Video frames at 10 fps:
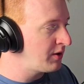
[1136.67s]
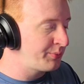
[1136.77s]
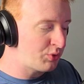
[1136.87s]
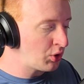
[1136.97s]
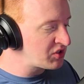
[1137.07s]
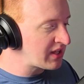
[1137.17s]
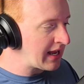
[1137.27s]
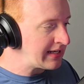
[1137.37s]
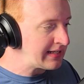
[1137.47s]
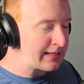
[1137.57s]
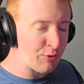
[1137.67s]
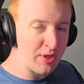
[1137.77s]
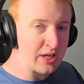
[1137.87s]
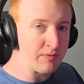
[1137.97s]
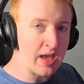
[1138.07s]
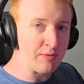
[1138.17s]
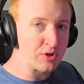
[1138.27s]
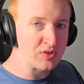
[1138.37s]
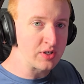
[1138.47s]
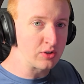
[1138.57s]
Notice that I didn't think of every
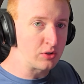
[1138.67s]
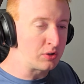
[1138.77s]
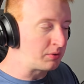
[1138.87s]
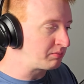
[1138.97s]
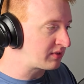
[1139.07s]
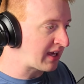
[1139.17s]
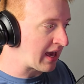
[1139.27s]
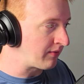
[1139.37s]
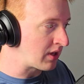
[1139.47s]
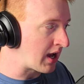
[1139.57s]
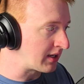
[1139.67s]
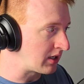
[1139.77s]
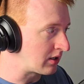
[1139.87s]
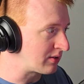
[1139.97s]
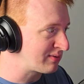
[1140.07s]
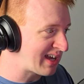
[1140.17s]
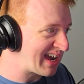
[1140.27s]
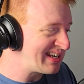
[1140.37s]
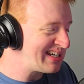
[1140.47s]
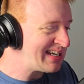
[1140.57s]
single caveat here.
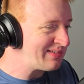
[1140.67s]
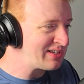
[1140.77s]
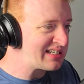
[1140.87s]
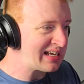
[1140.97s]
I didn't even tell